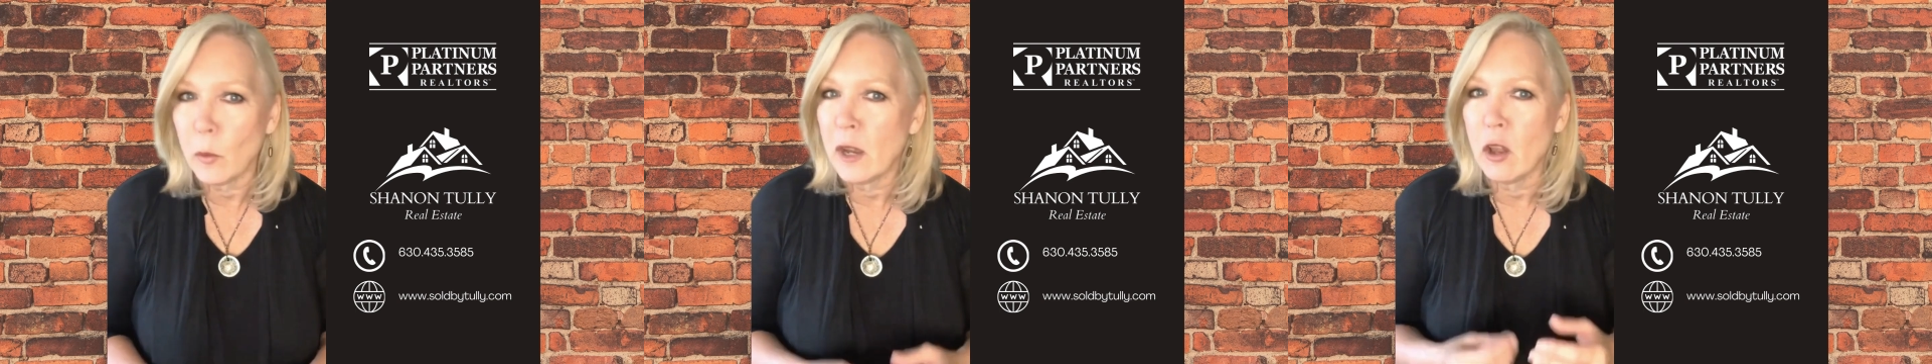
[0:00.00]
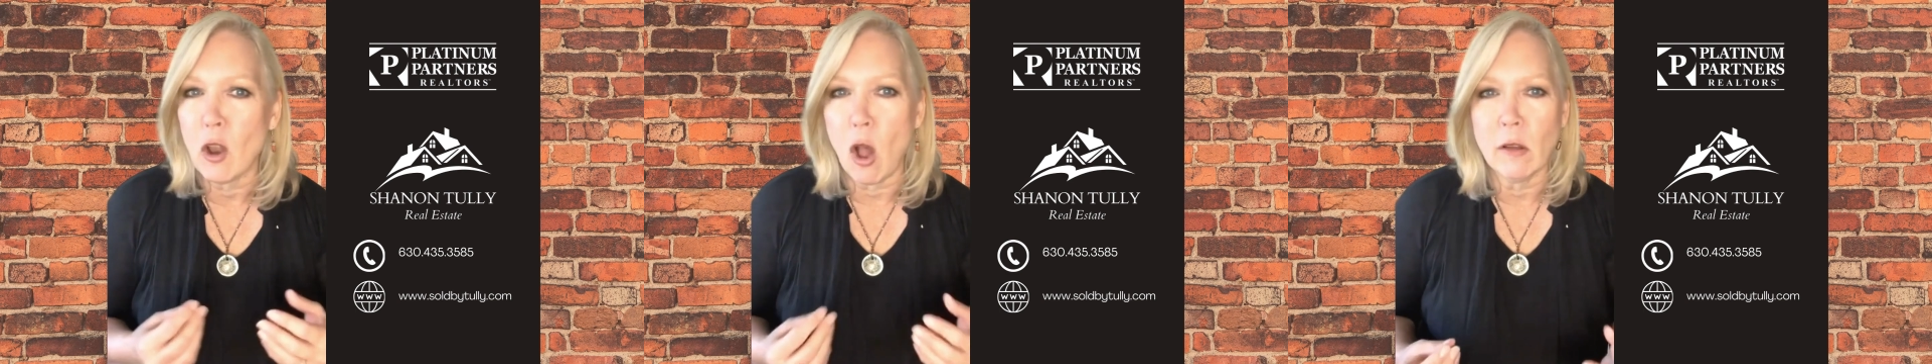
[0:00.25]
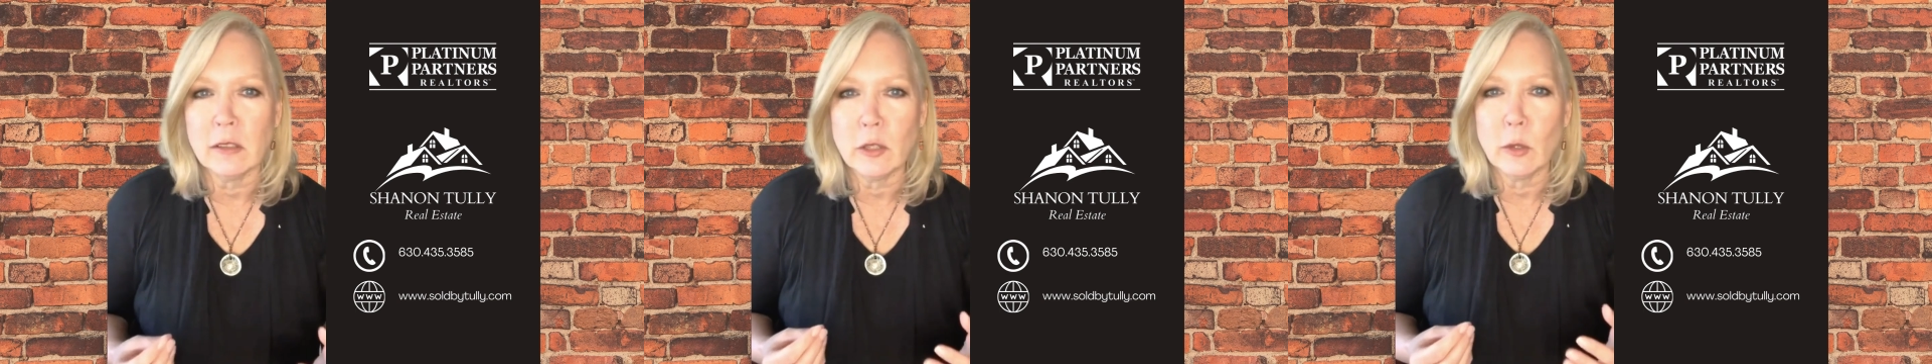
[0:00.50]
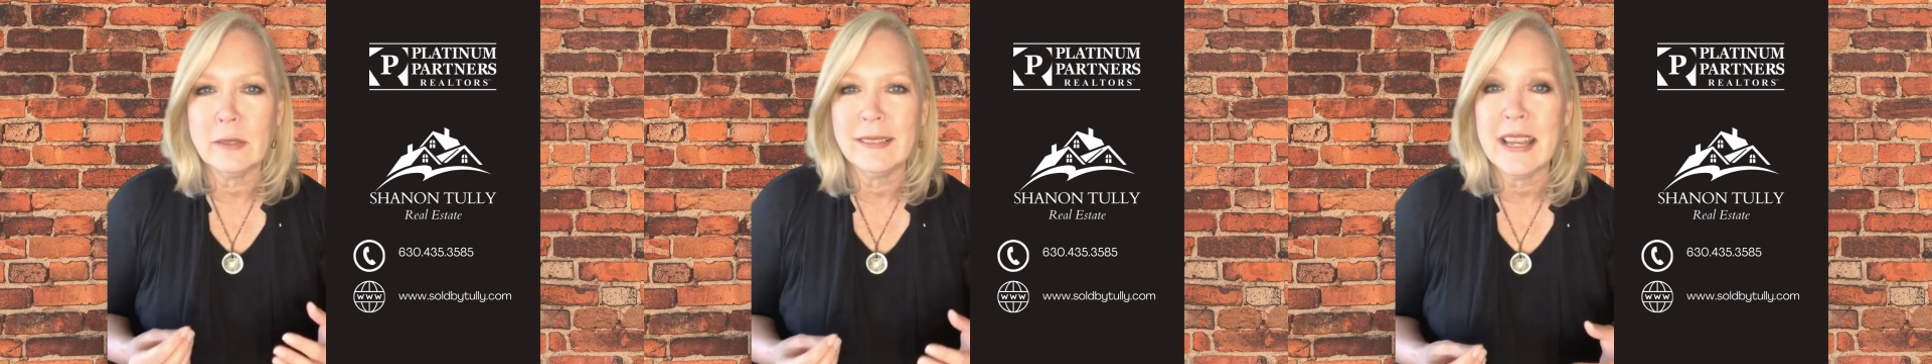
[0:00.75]
we could
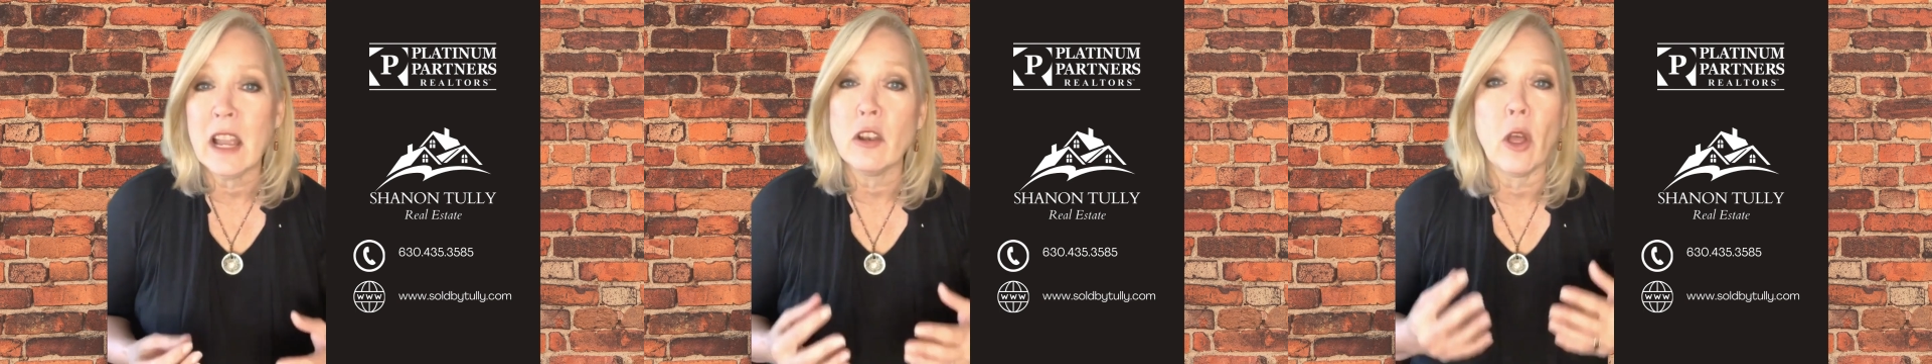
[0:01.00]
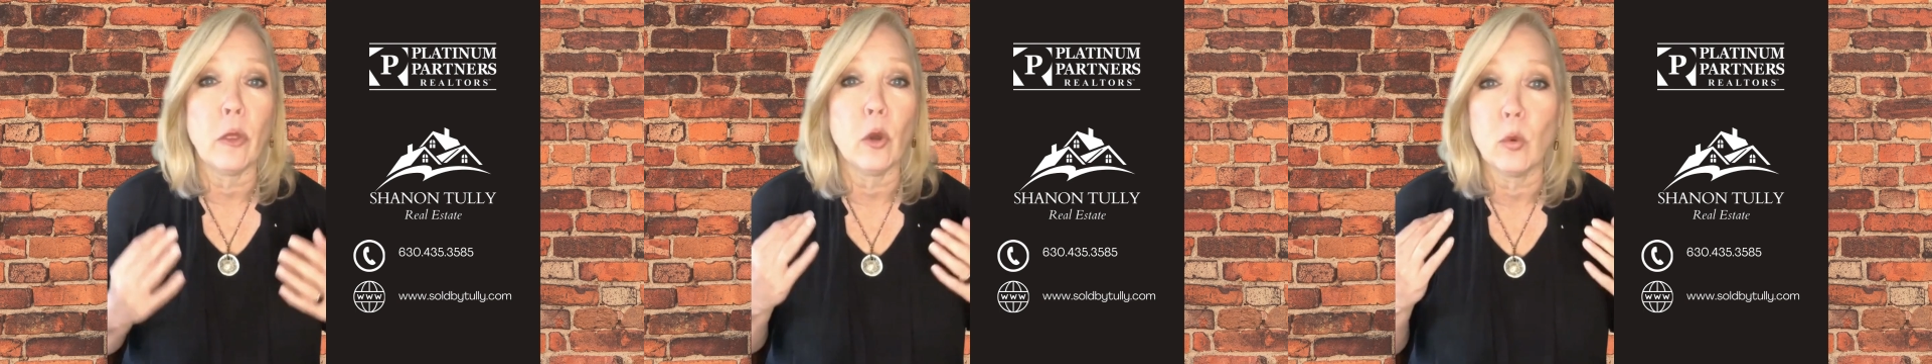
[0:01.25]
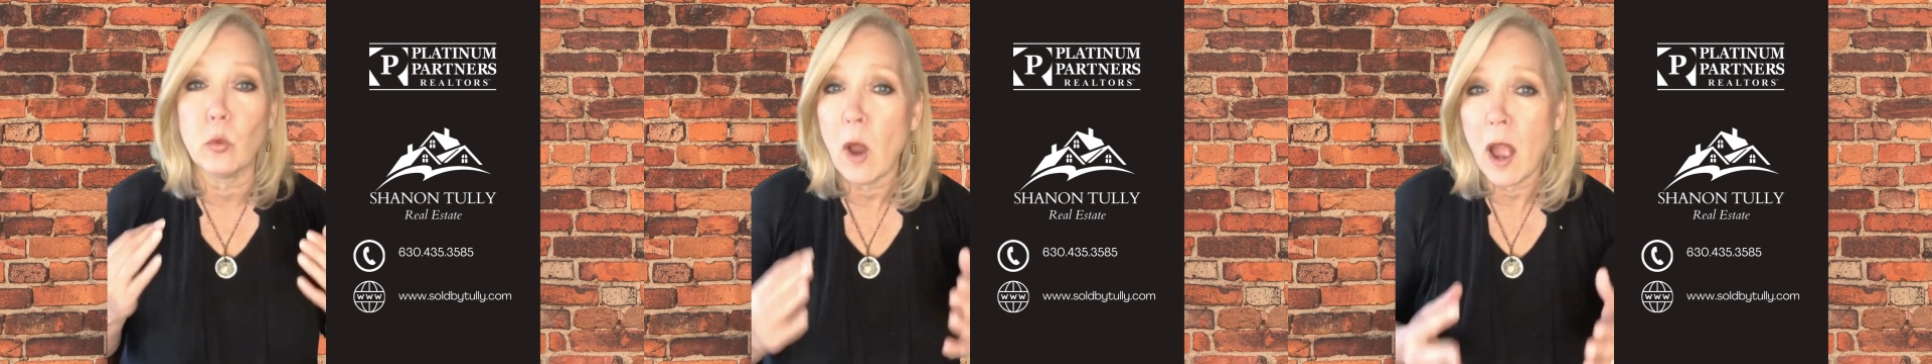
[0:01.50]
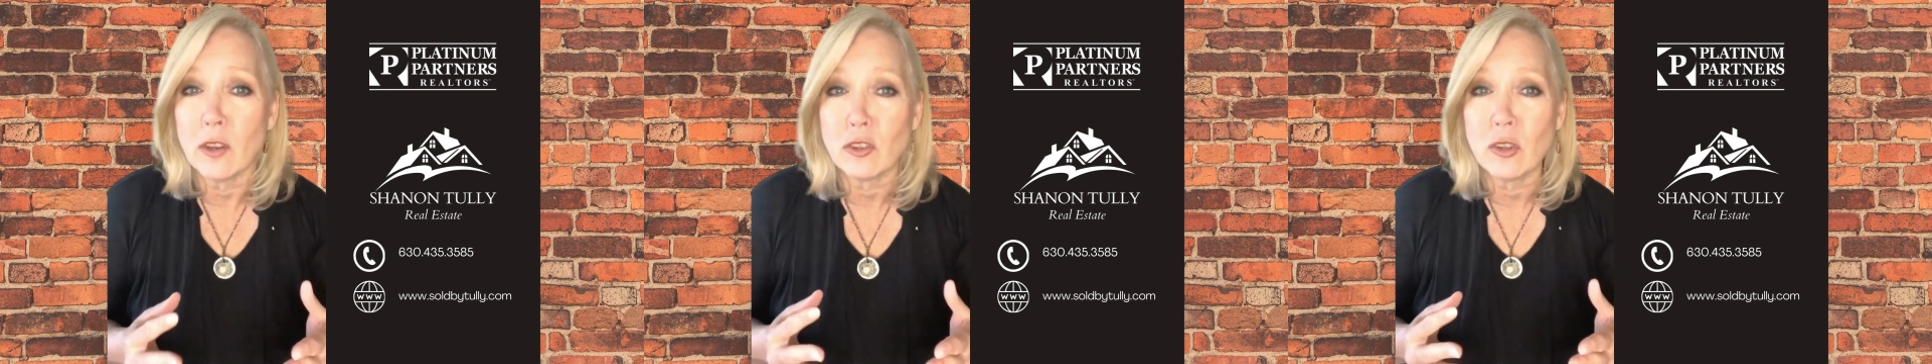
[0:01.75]
also see another
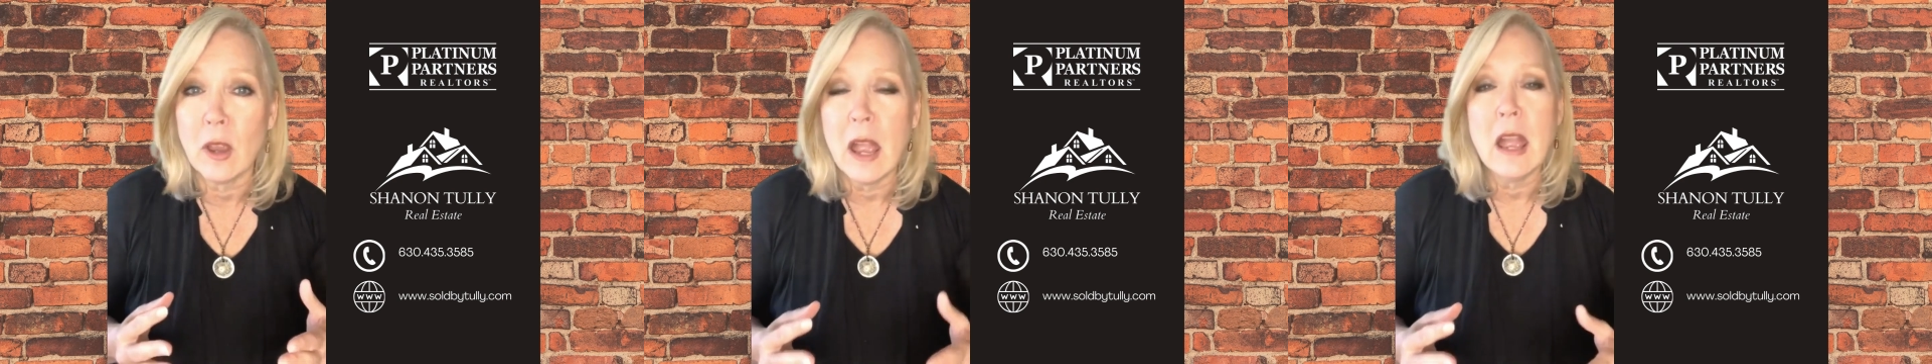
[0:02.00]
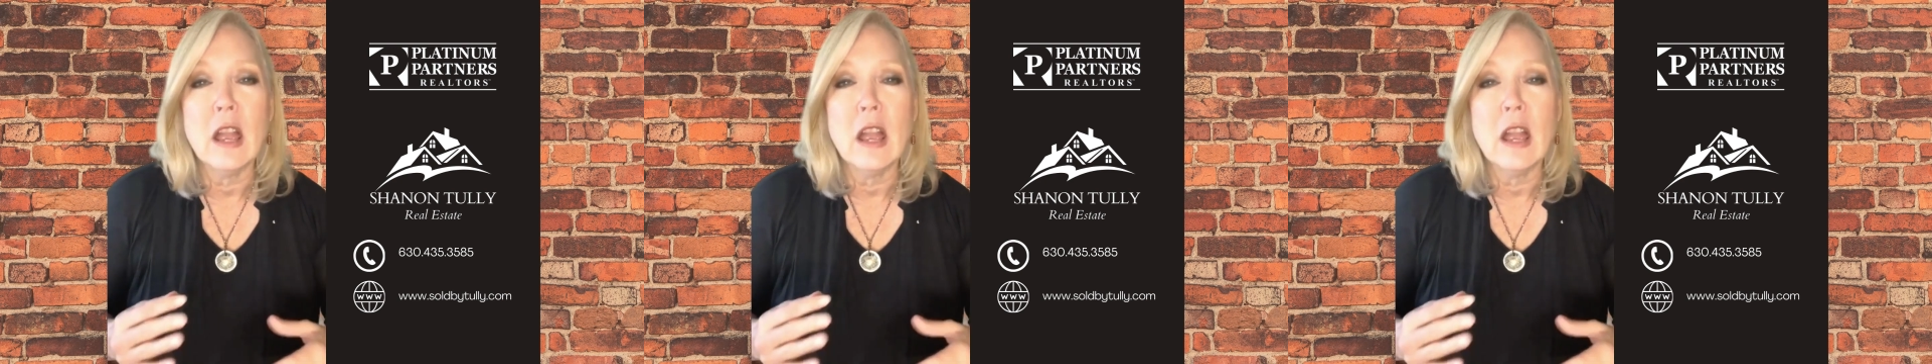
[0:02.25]
rush